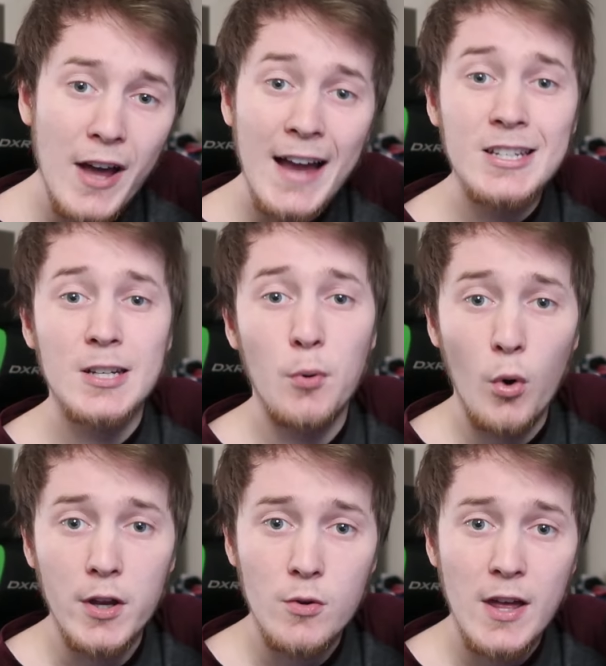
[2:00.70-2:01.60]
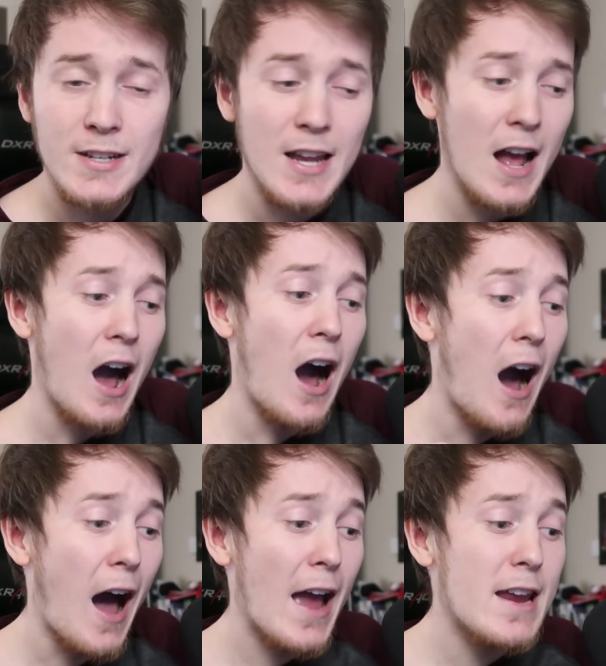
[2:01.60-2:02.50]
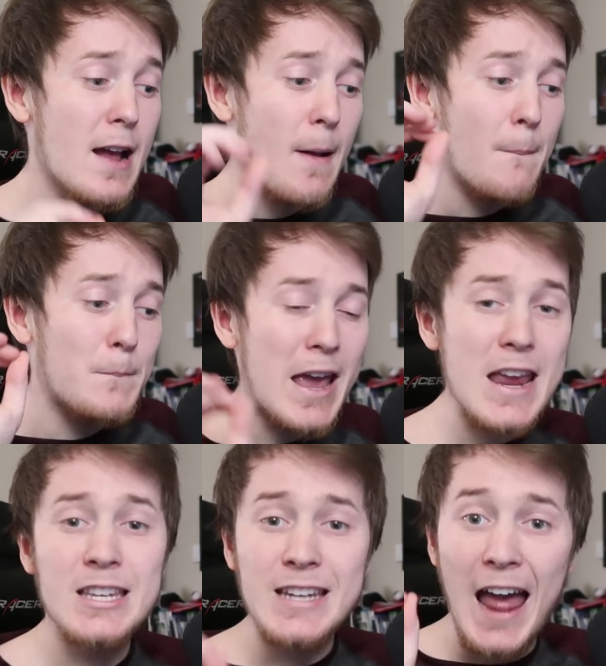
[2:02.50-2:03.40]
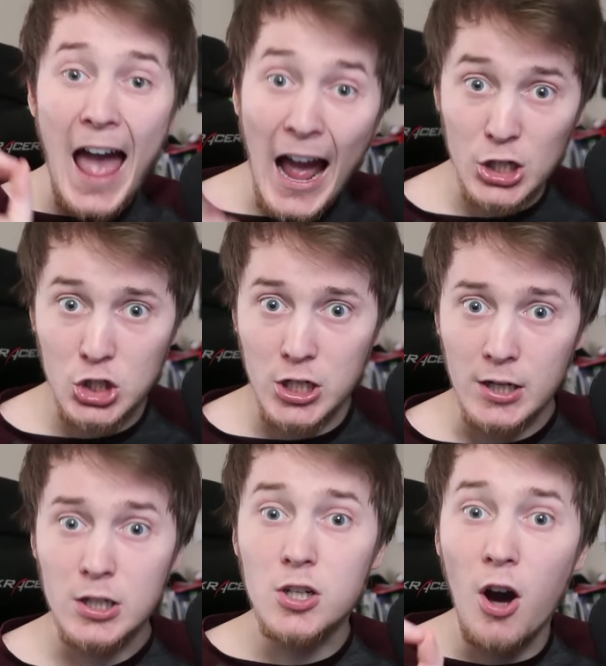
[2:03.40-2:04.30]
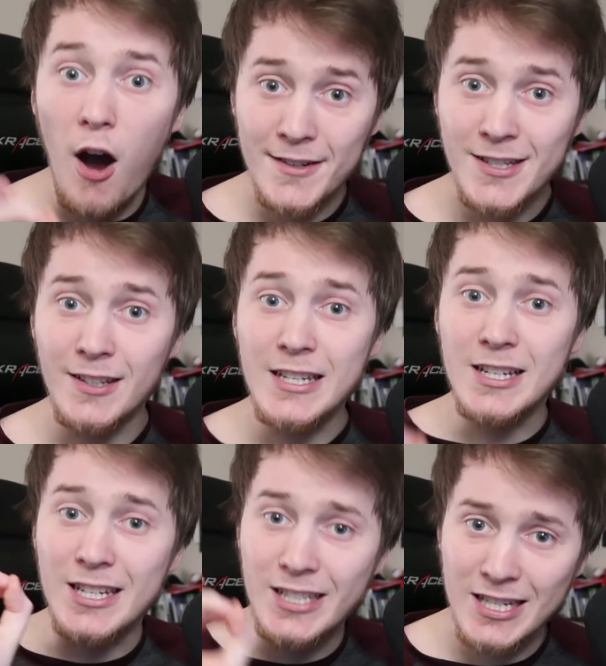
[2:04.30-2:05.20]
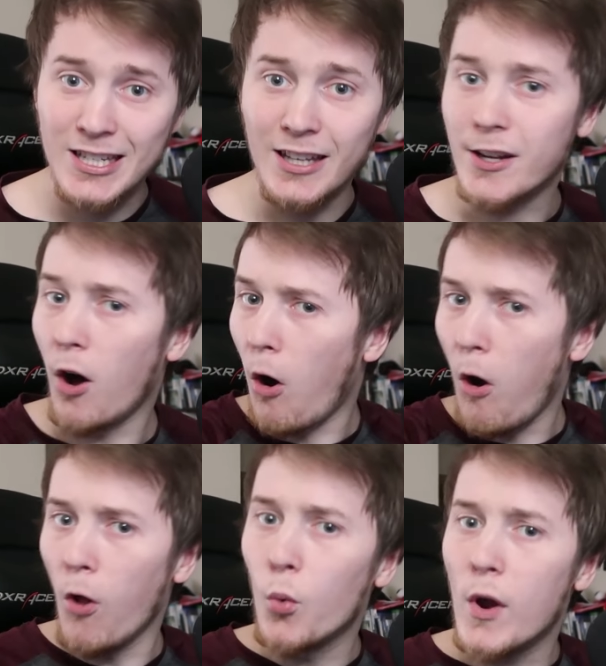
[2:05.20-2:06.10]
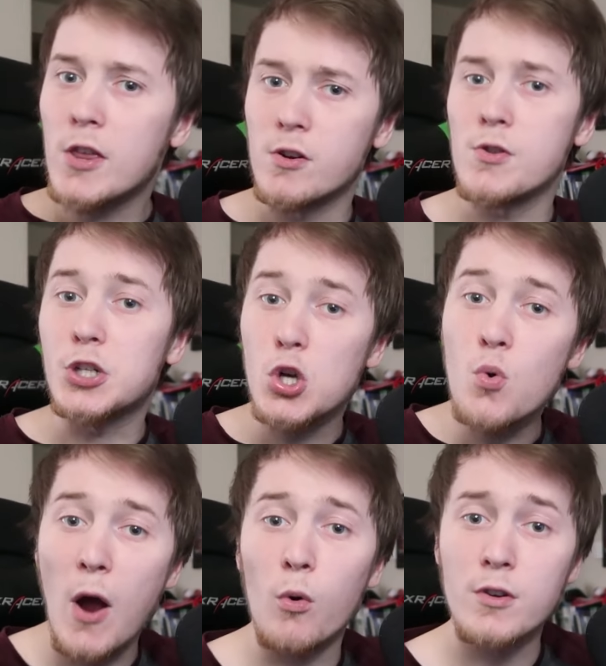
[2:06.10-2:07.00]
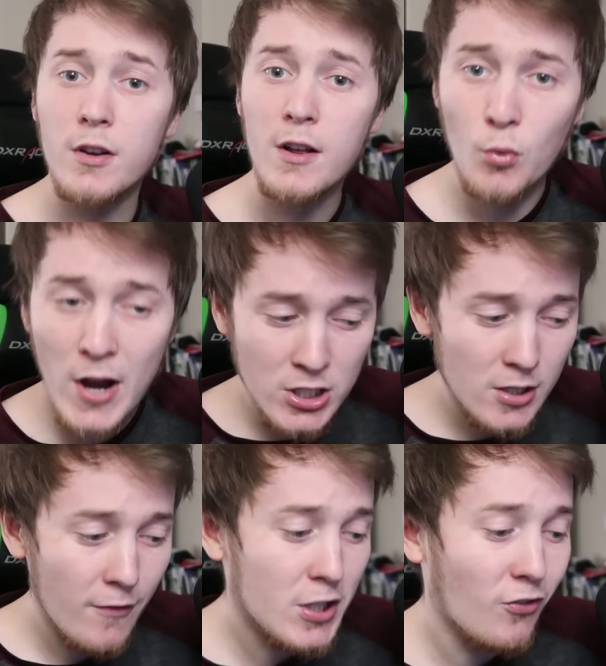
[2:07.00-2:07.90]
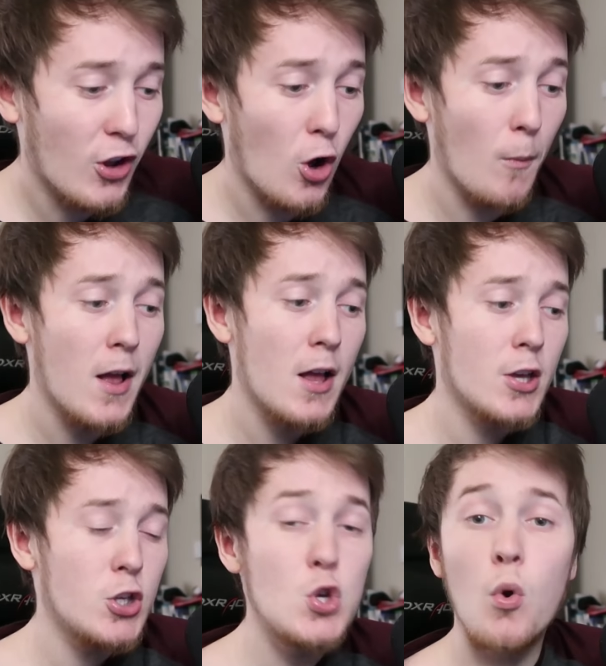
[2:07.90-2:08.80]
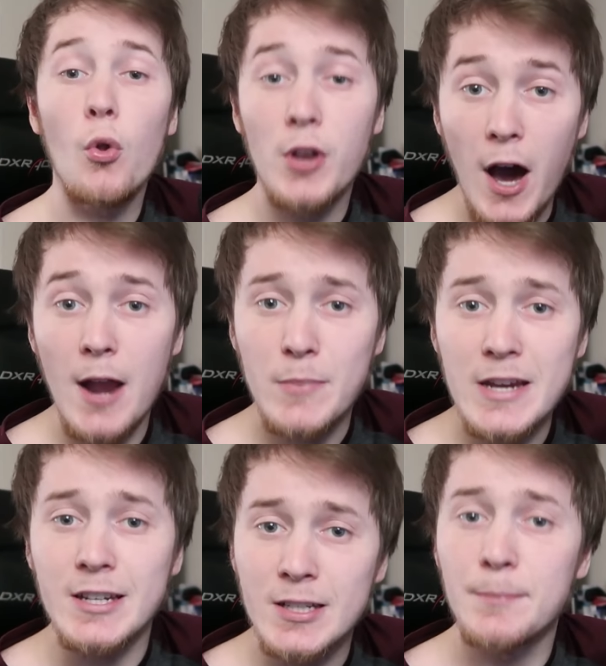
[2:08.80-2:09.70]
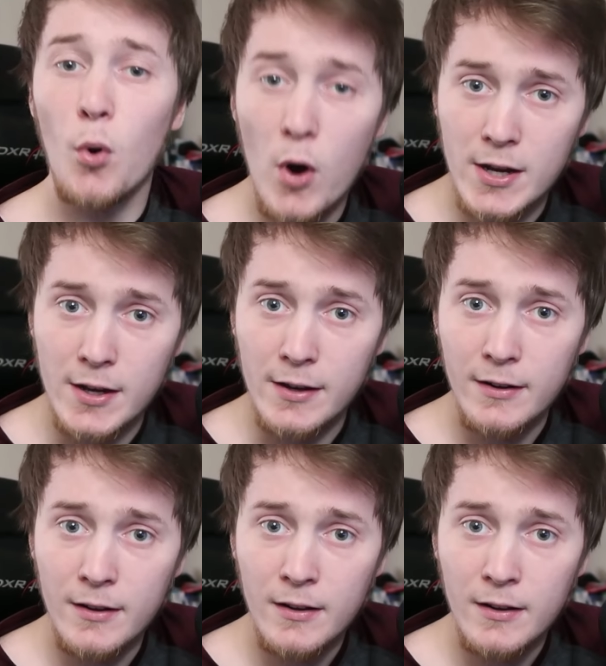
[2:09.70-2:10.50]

not disappoint you, that is high paced action, constantly, consistently, all the way through the 2 hour duration of this film, you will not be disappointed.